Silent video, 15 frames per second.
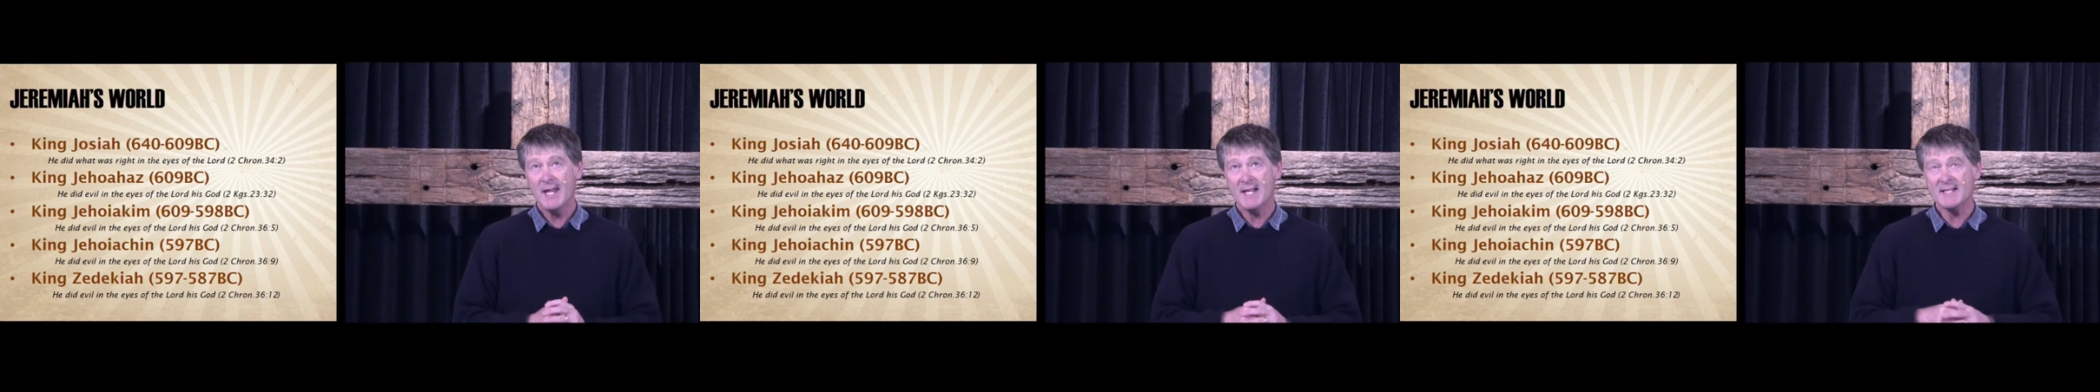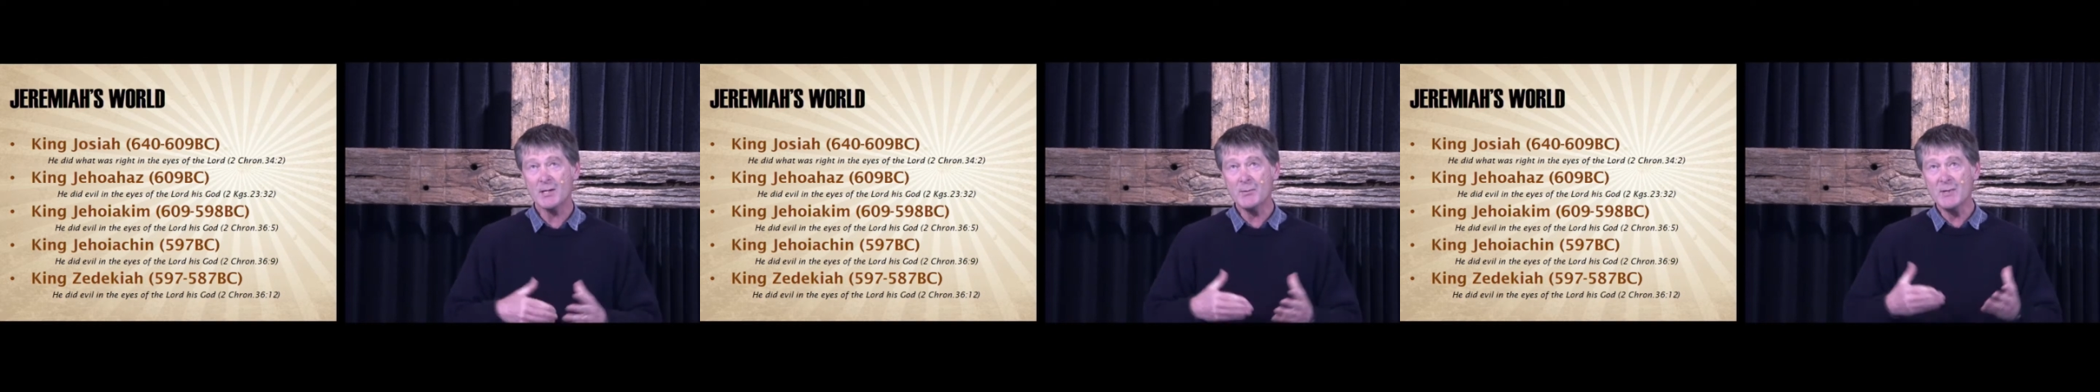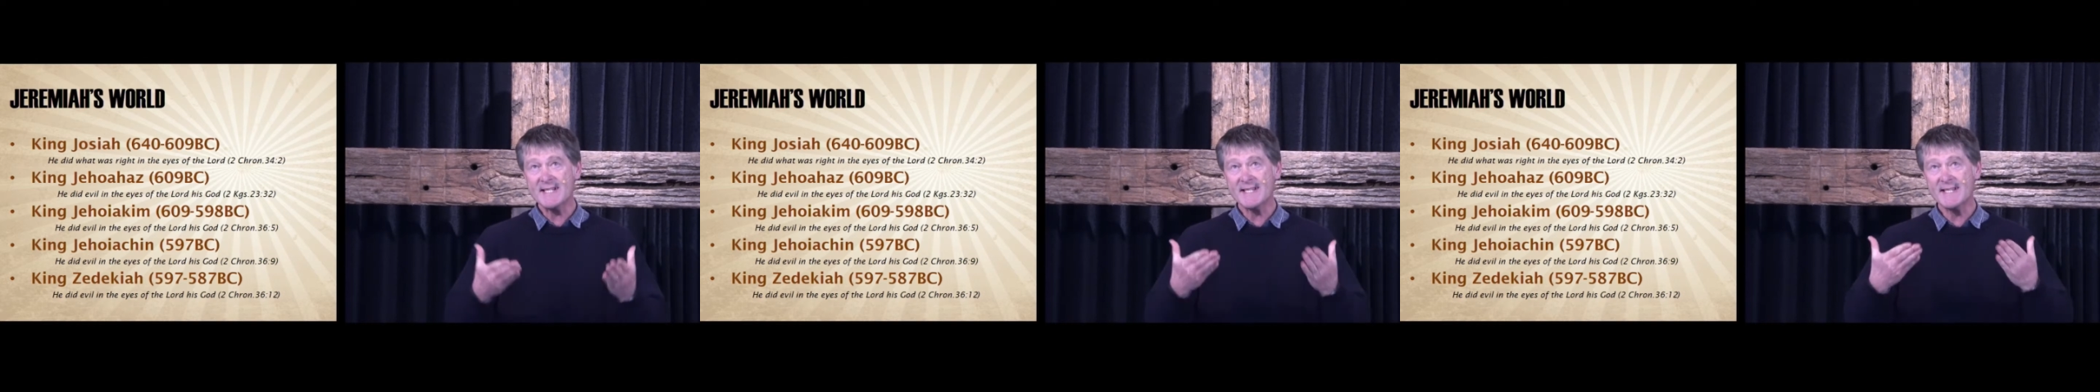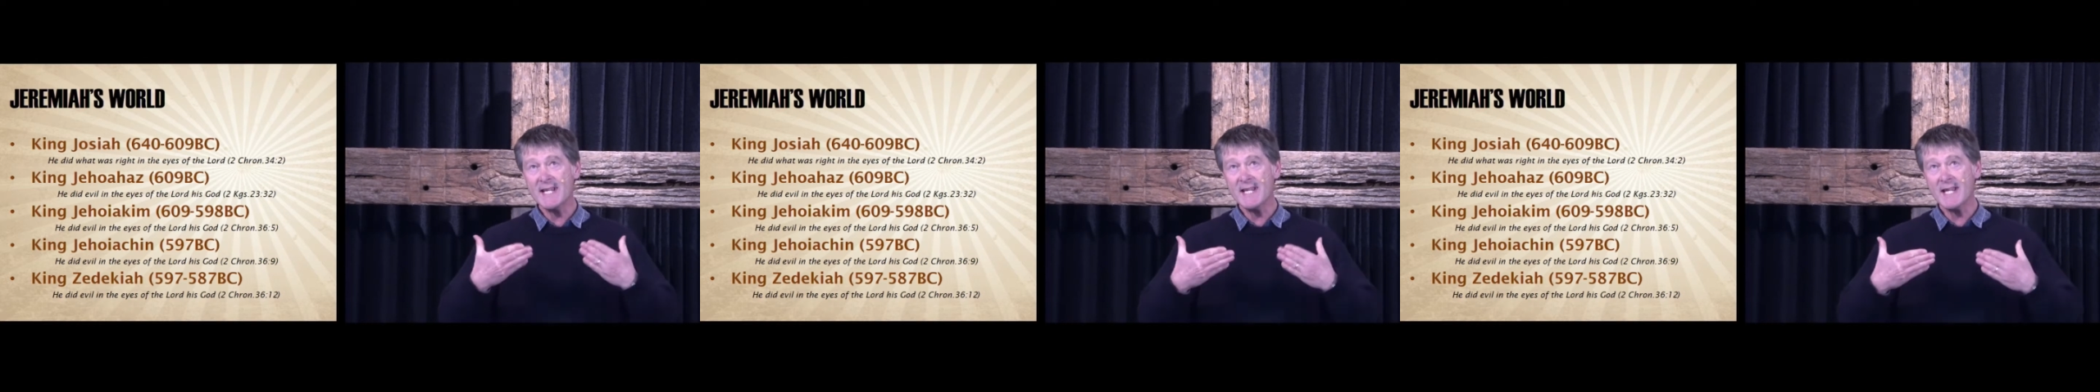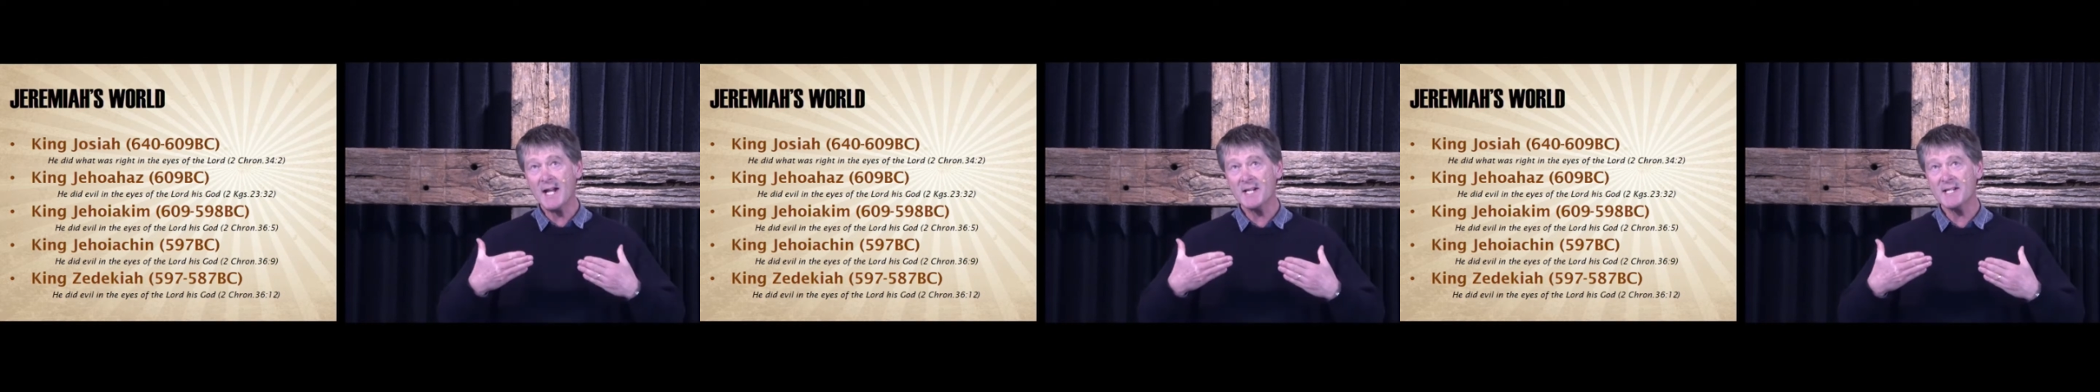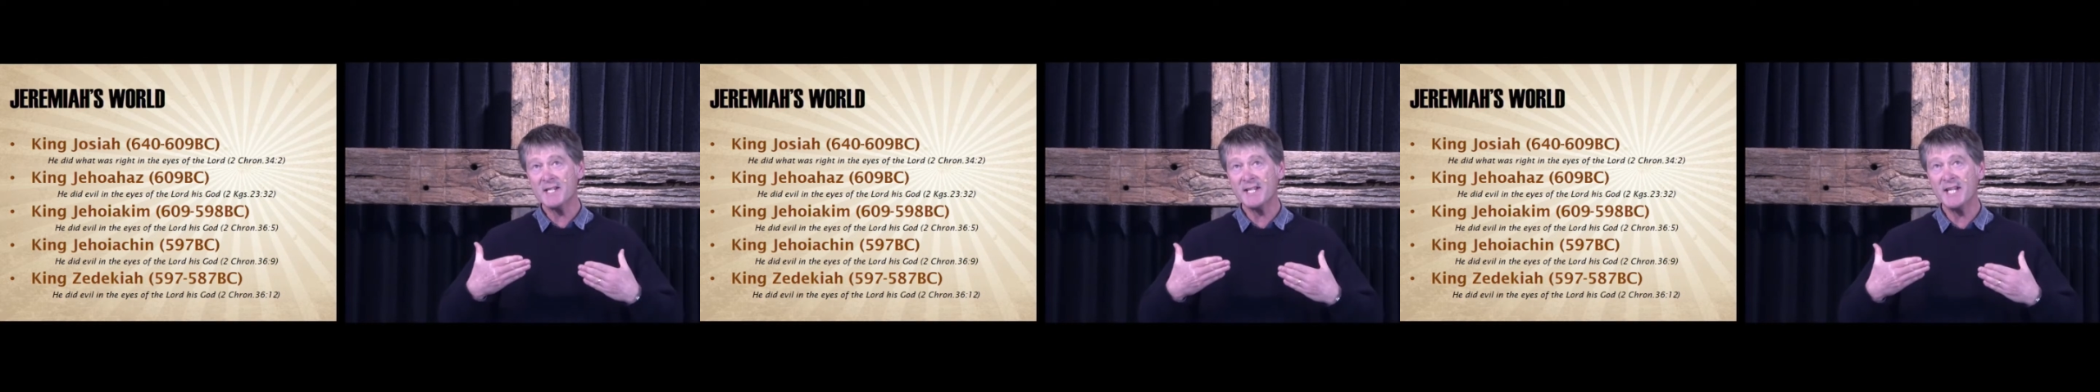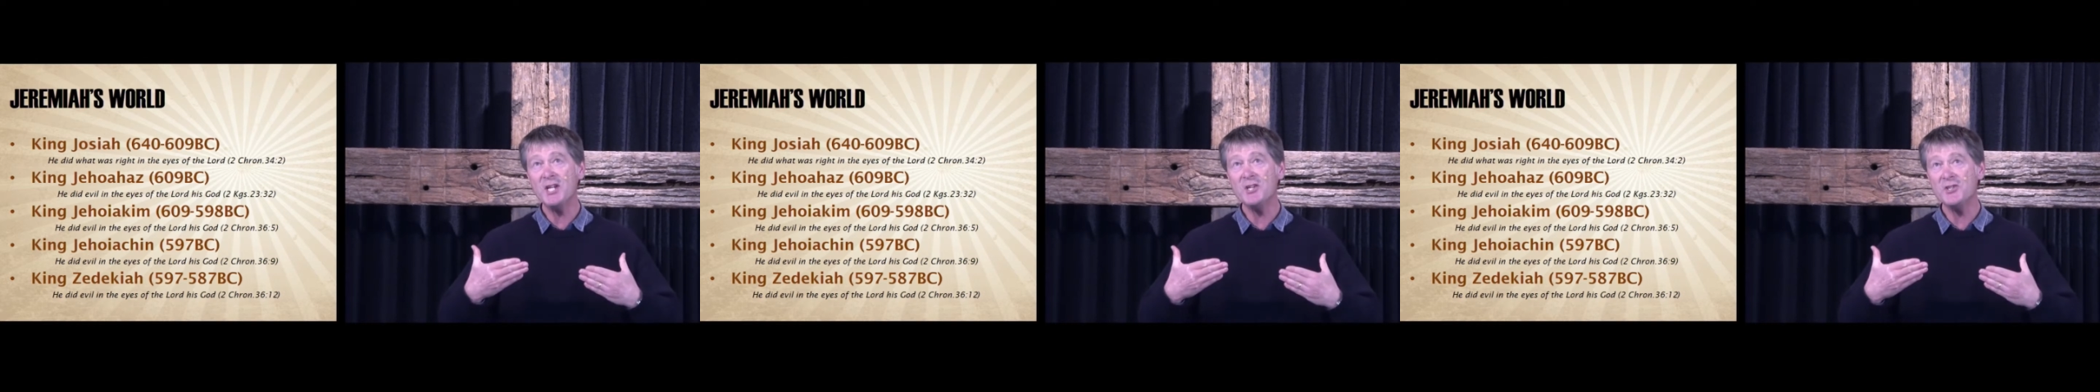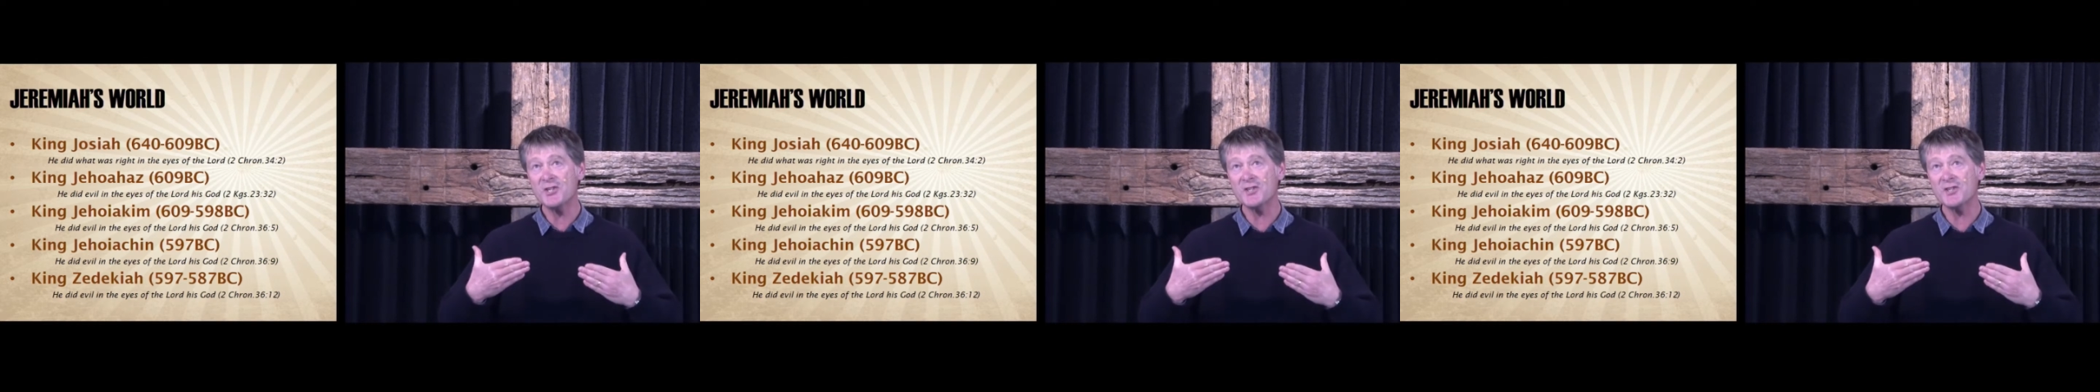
And so we see under King